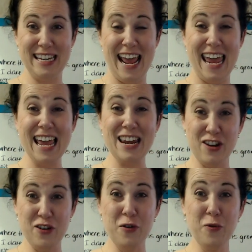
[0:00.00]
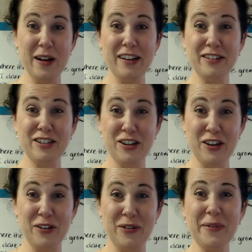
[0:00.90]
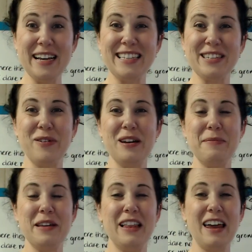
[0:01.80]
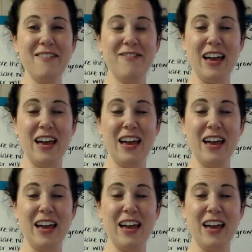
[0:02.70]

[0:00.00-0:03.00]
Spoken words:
and you will too. It's going to be a lot of fun.